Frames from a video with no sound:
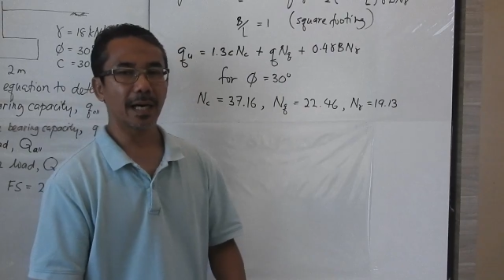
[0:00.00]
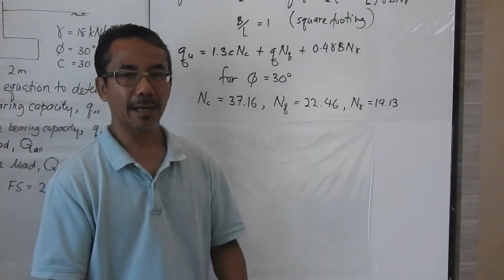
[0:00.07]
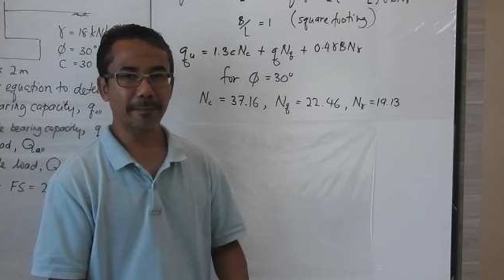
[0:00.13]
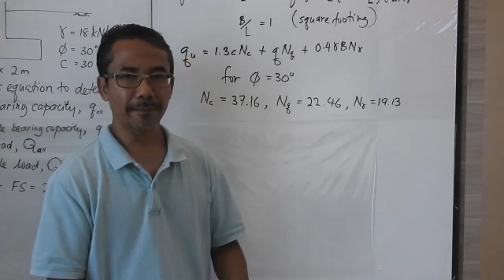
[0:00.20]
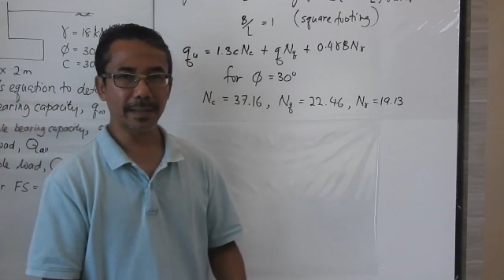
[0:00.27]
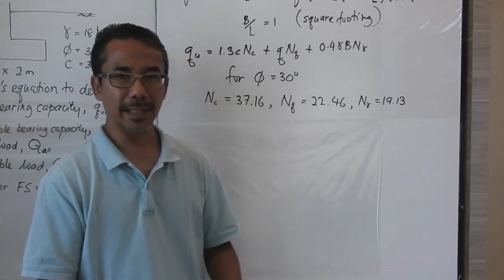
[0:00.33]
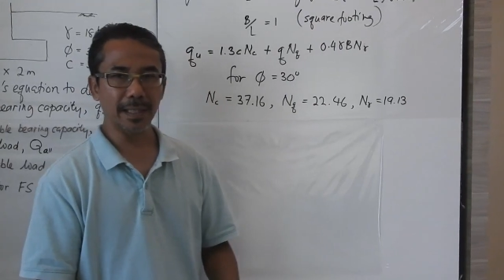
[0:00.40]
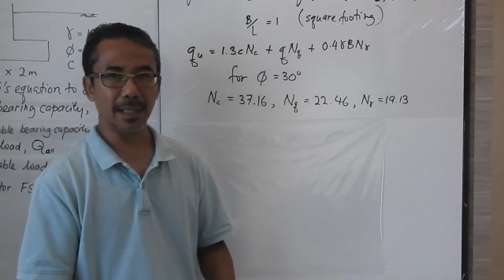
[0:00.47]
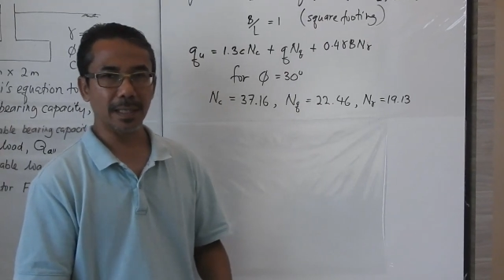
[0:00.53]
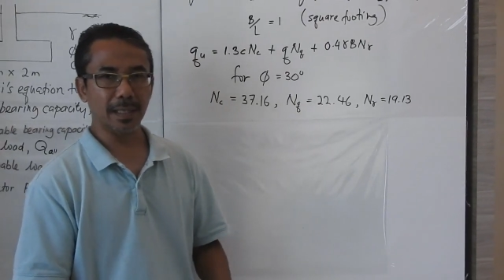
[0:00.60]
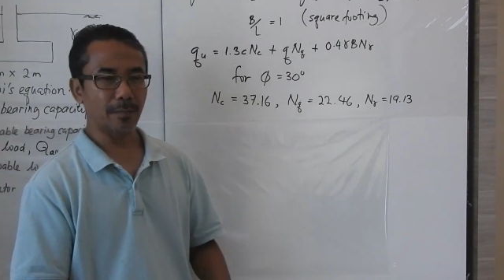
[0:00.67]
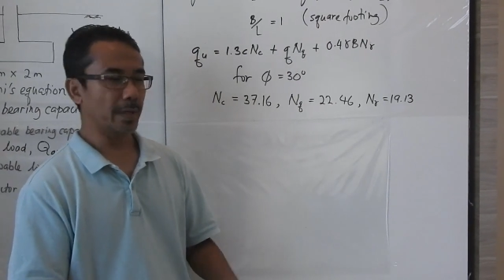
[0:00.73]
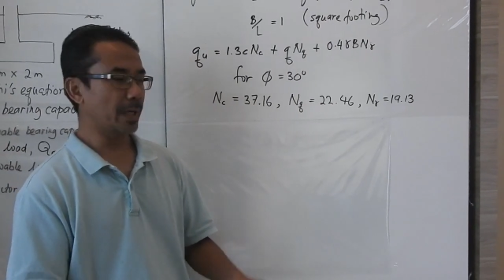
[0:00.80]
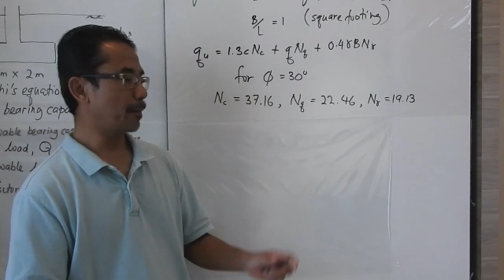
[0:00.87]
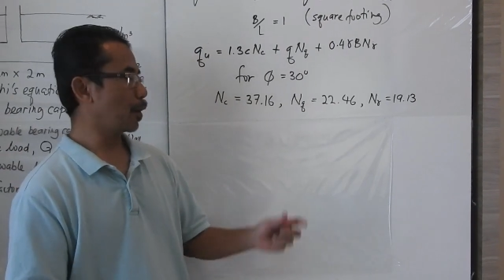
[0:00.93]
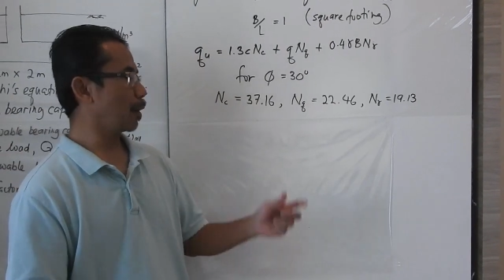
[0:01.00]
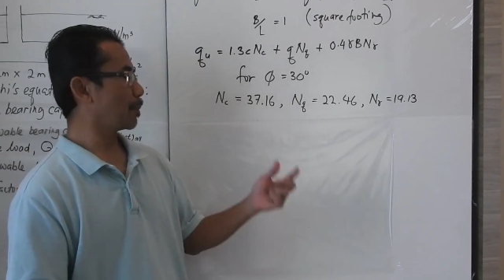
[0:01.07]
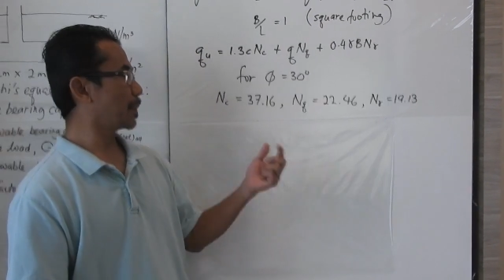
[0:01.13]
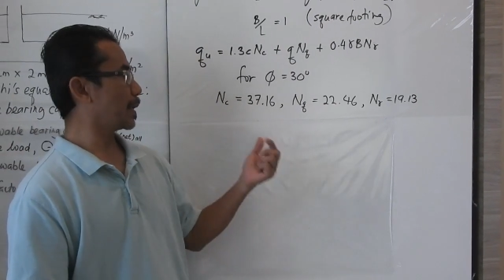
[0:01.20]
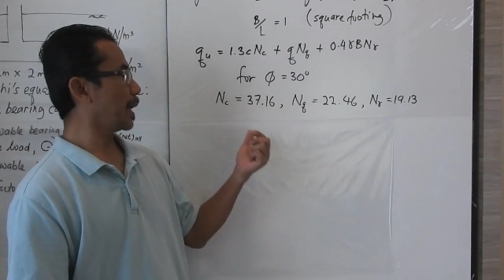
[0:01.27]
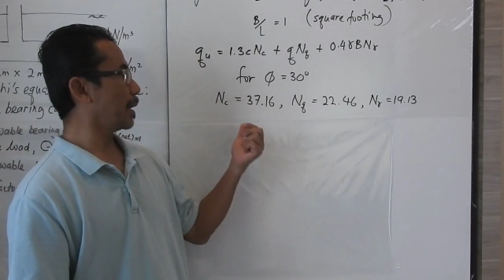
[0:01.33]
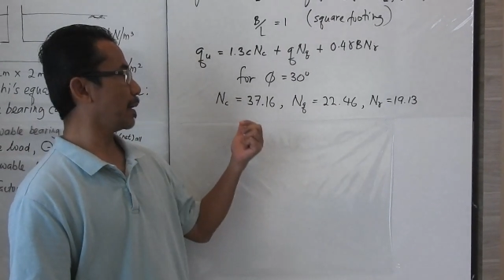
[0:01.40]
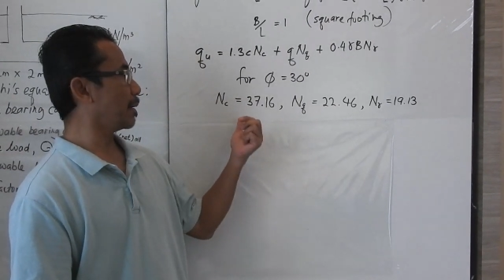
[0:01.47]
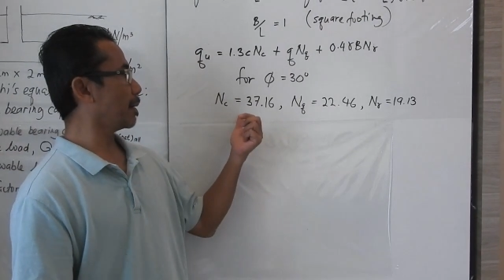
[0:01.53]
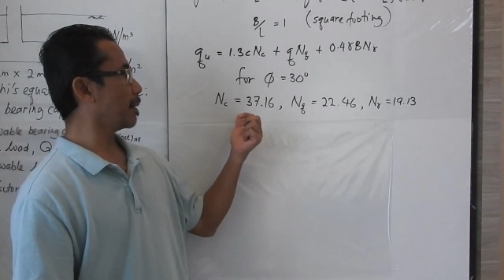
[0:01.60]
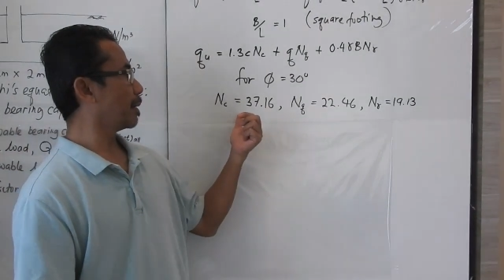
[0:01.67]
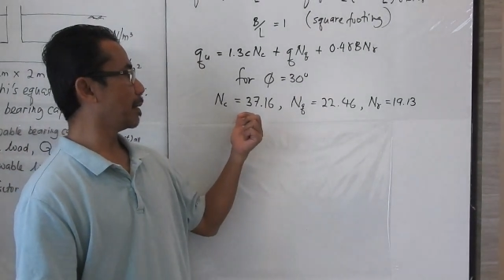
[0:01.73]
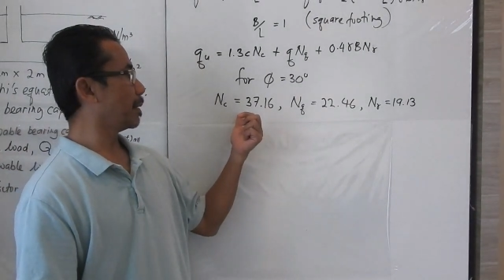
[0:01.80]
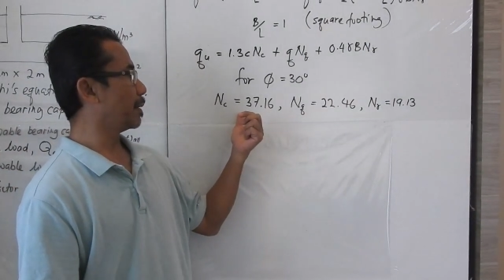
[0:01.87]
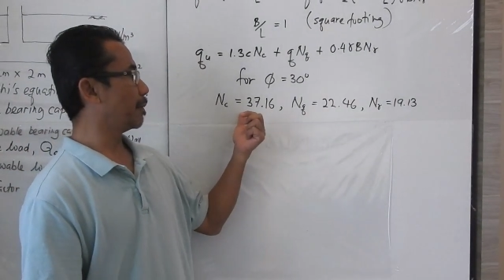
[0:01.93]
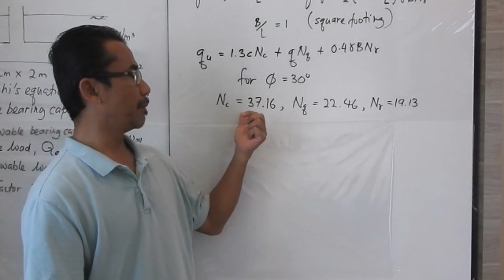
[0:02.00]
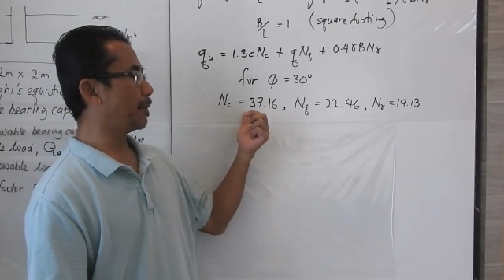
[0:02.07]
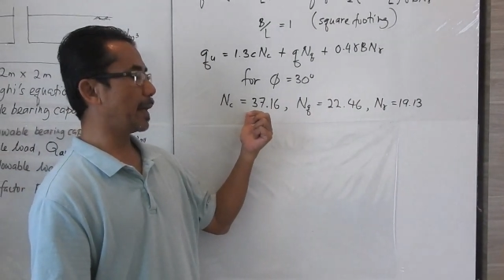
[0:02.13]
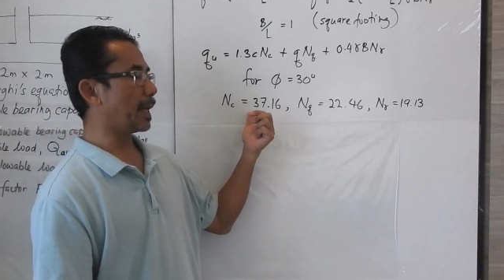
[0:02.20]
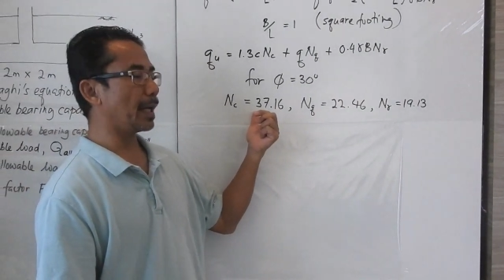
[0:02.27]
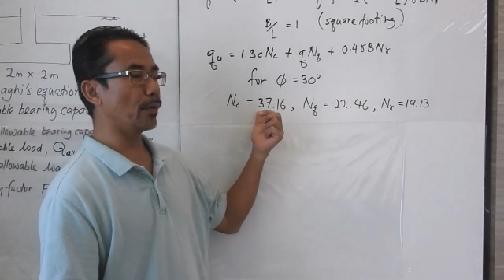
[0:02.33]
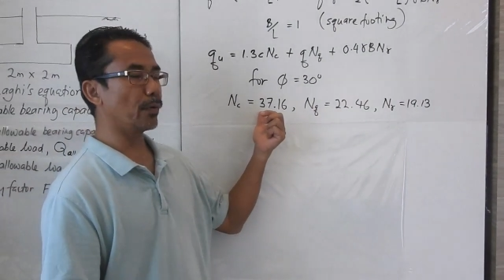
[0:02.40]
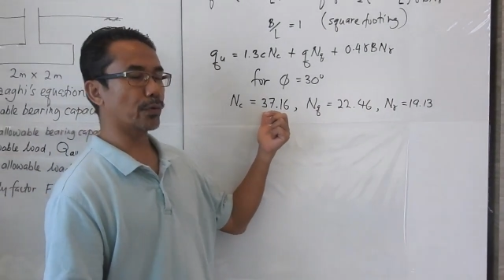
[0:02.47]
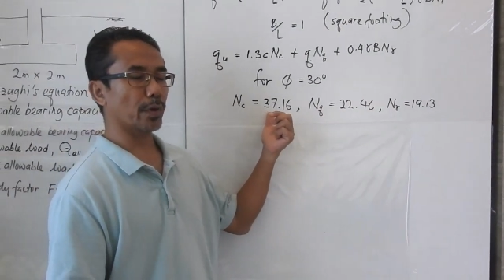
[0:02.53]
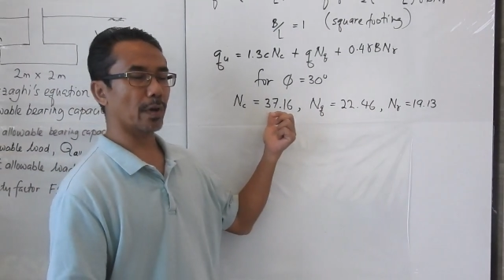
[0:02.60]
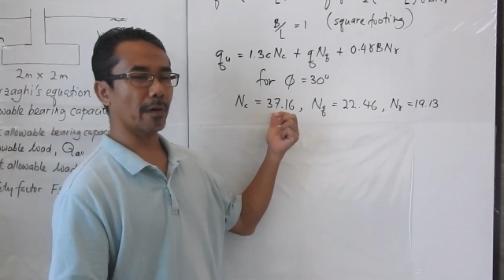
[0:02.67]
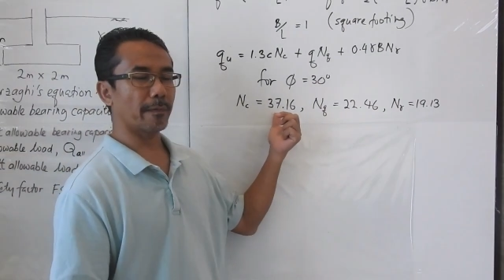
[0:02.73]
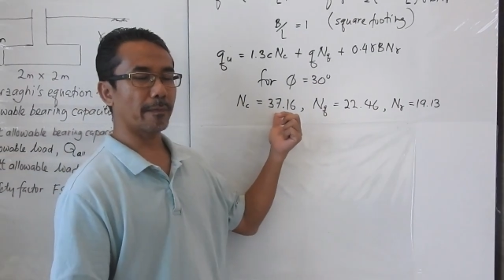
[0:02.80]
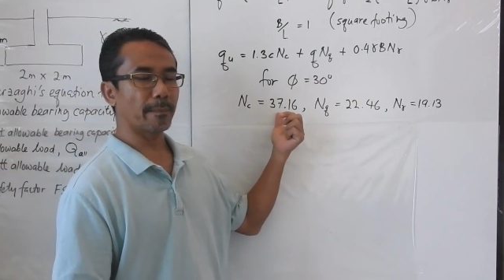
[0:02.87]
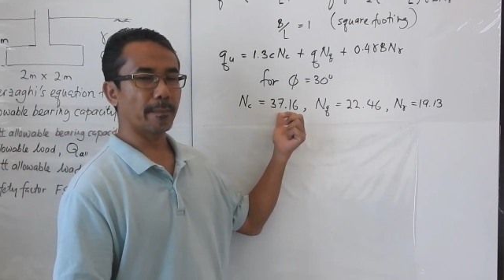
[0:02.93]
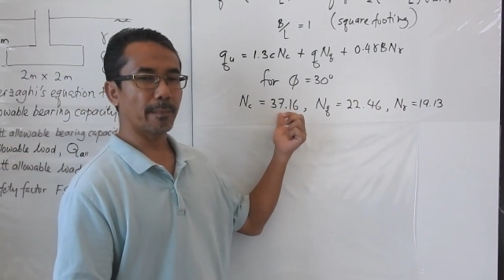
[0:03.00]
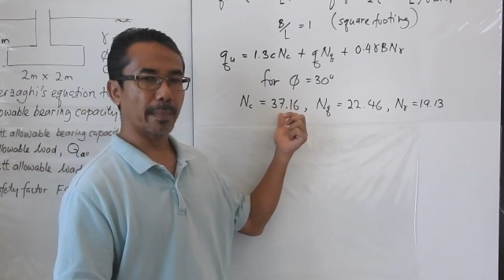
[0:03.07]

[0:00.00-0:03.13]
after we have obtained the values of